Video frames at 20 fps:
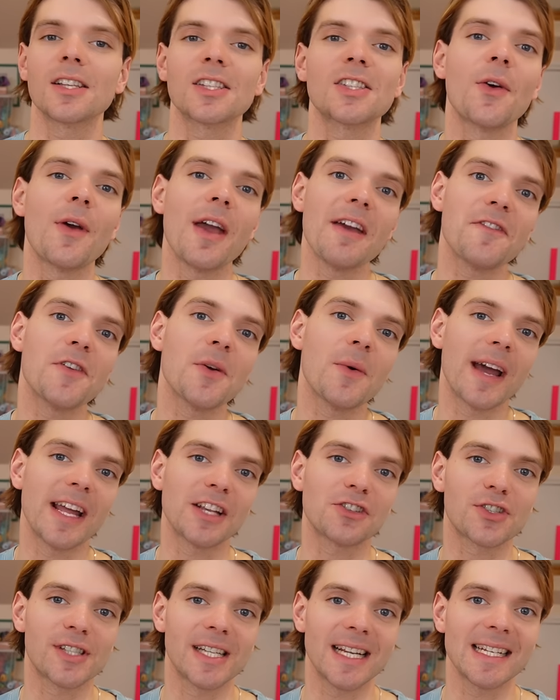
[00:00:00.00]
So if you are
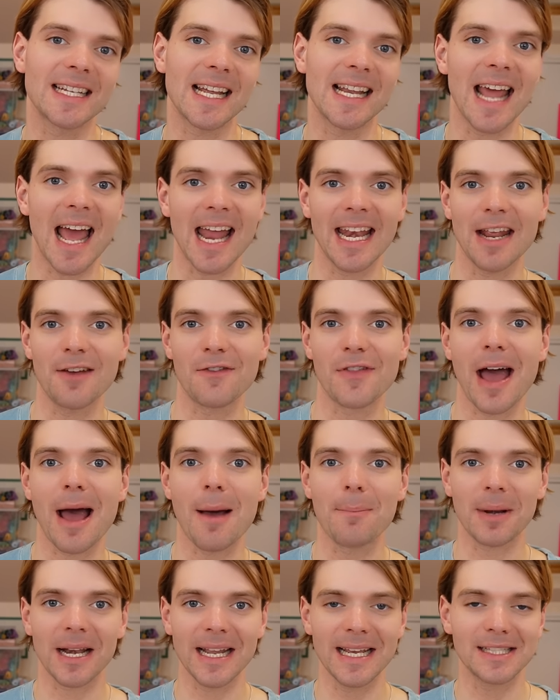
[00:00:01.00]
interested in any of
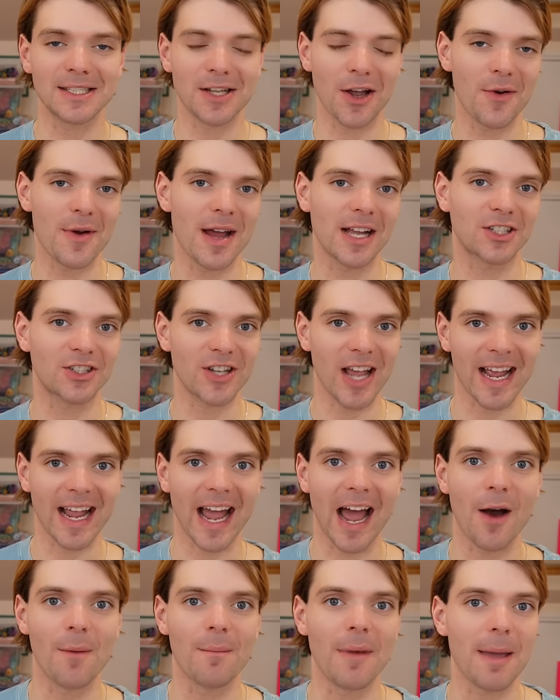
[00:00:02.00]
that, please go and check
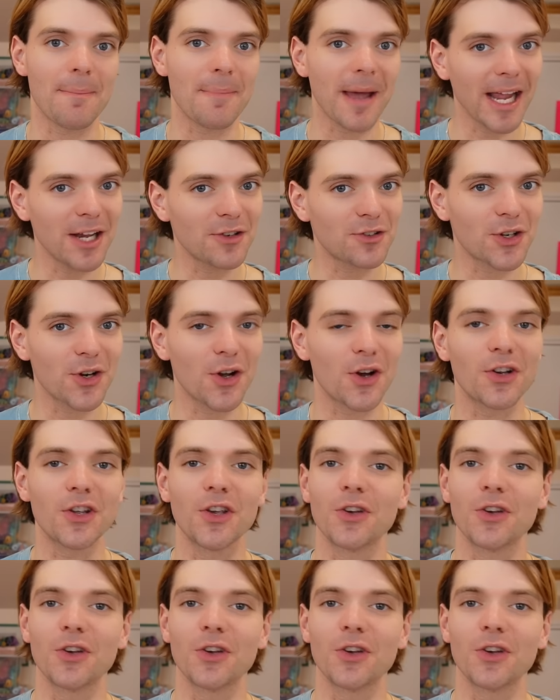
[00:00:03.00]
out my Patreon.